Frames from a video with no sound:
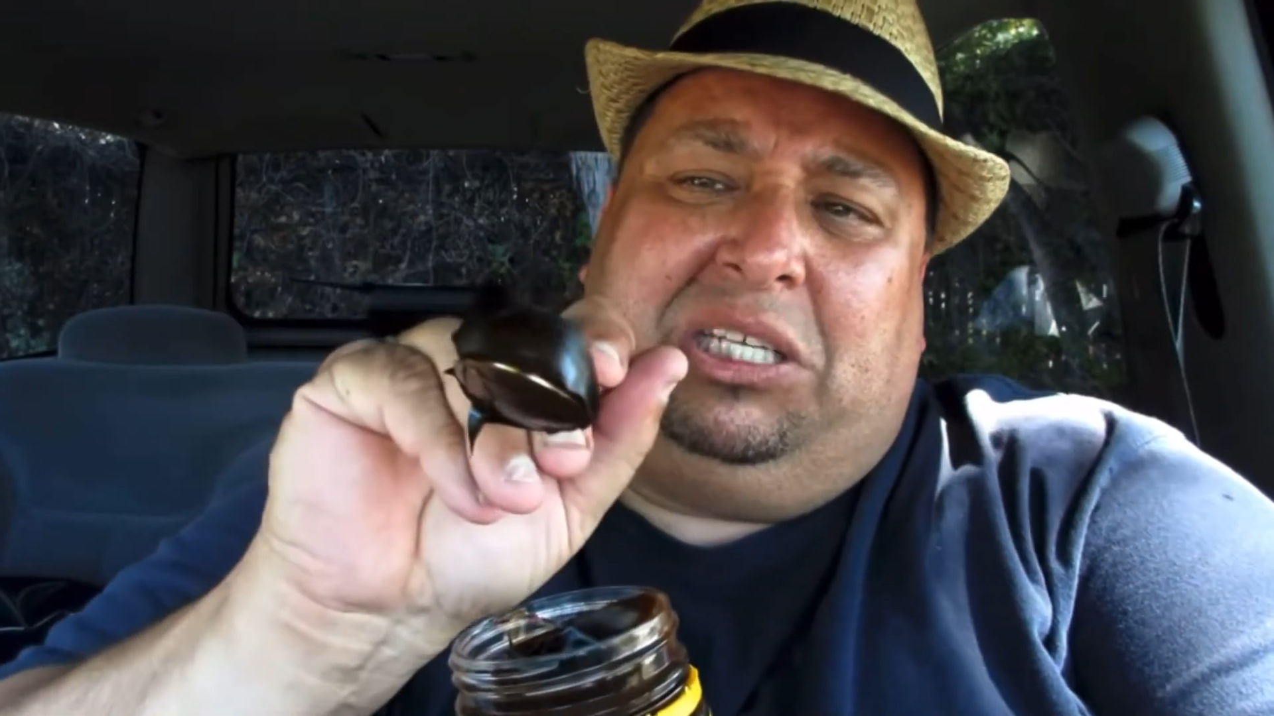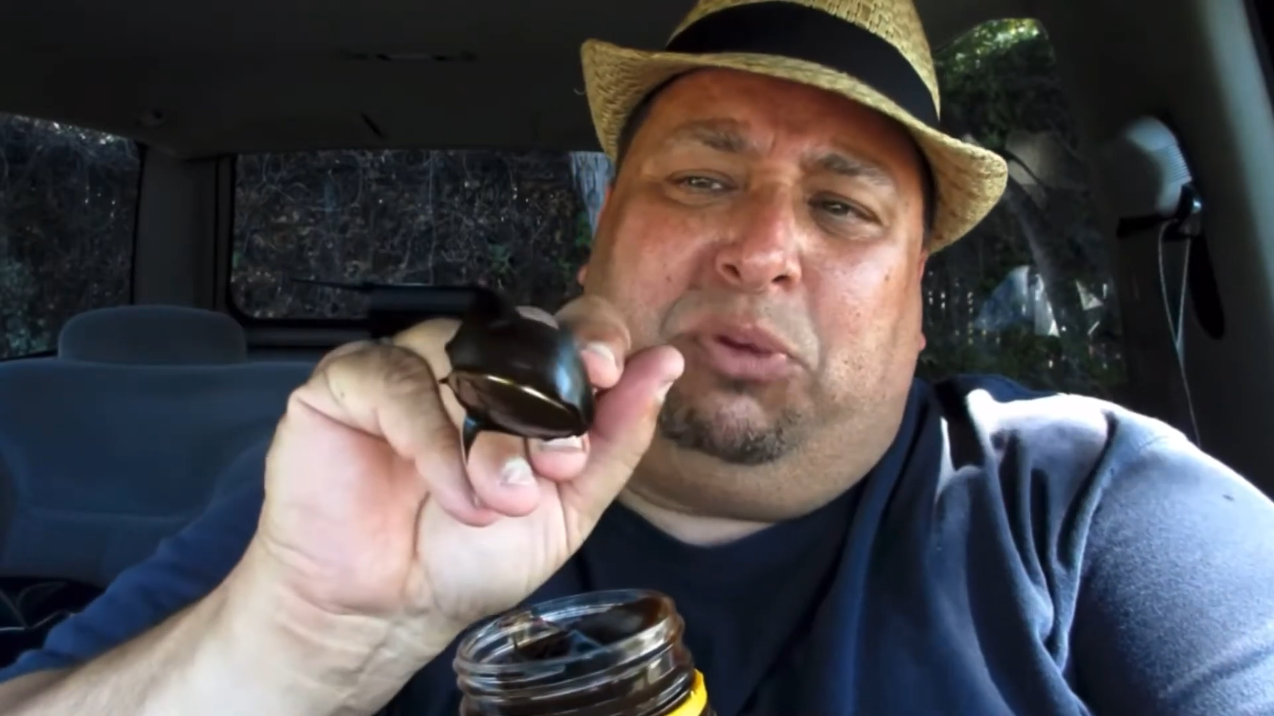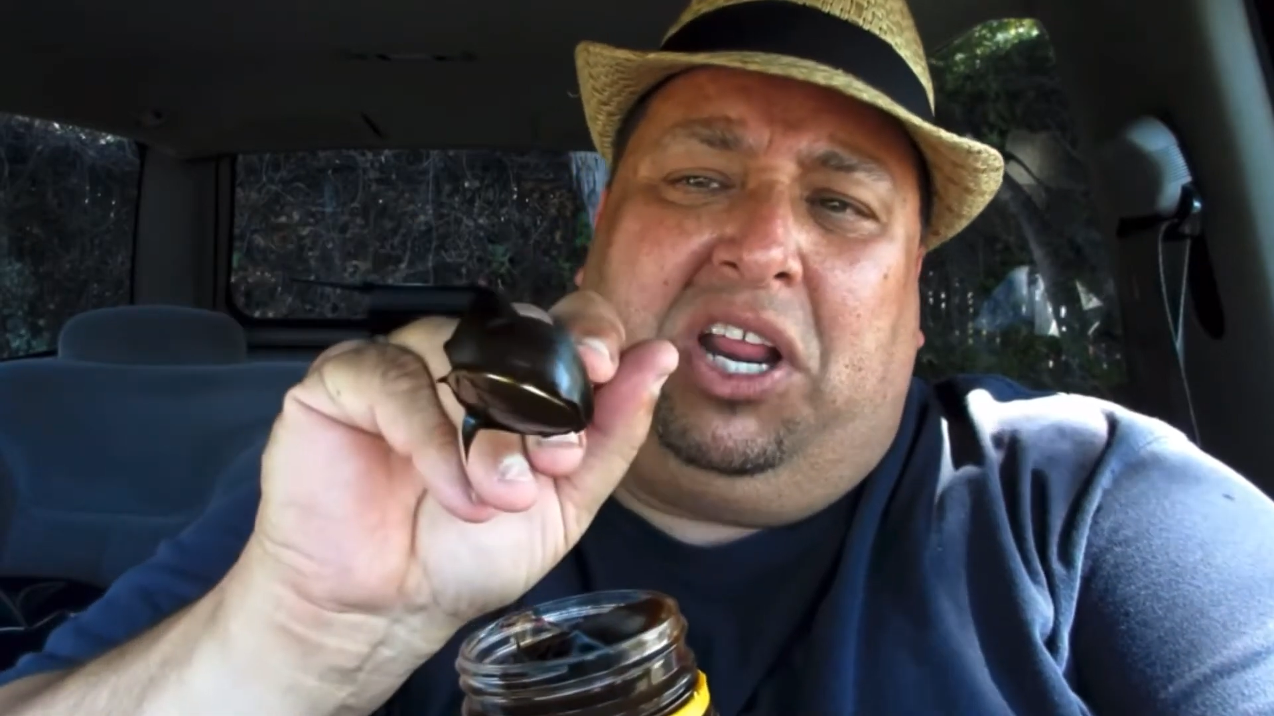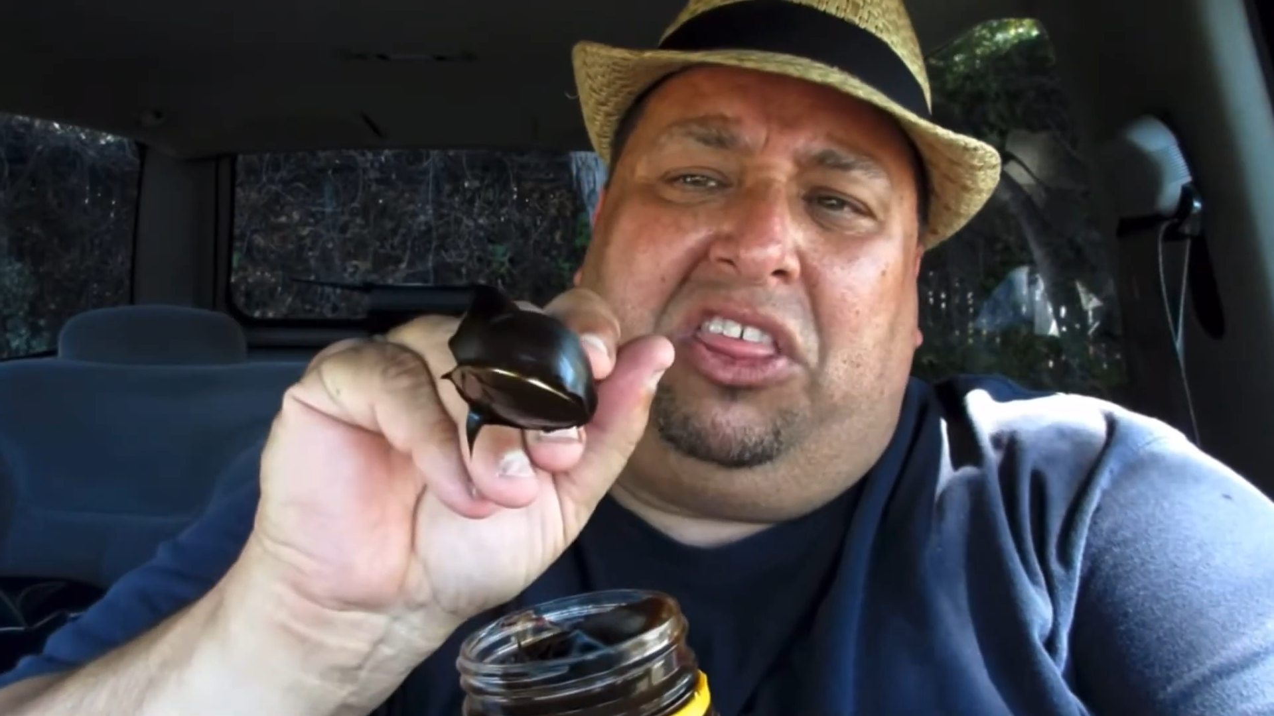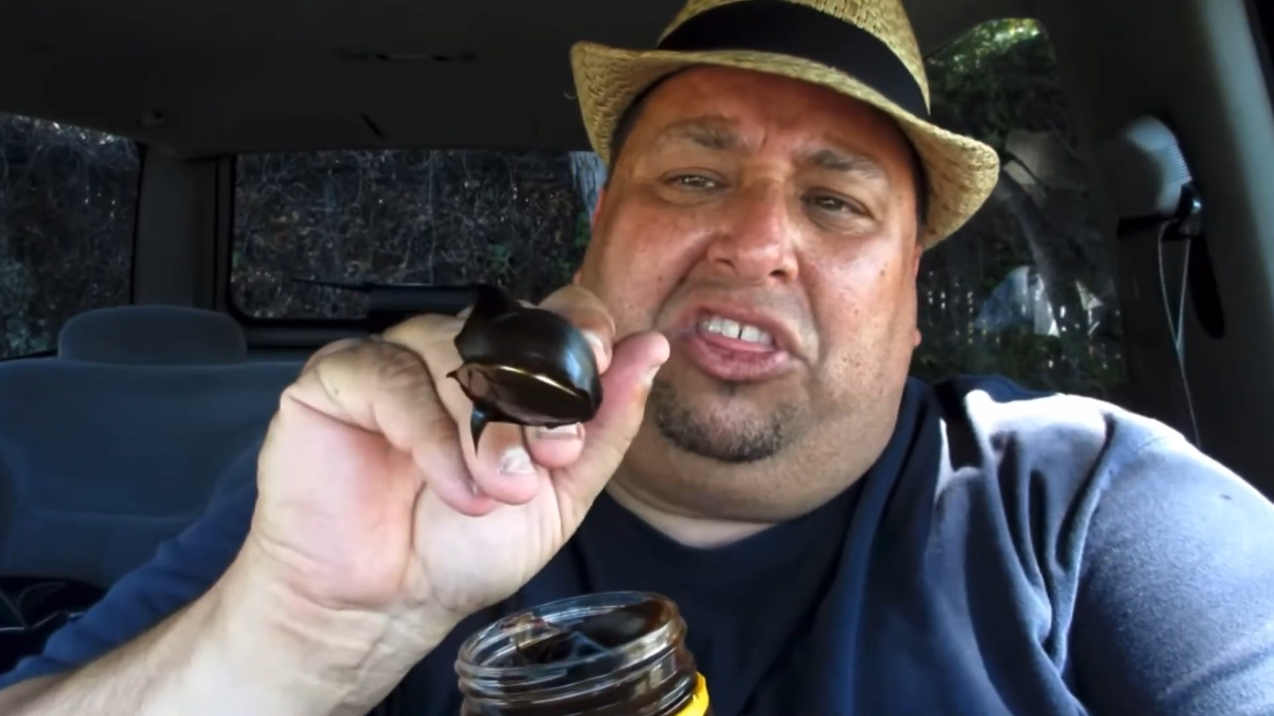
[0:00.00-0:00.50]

it's pretty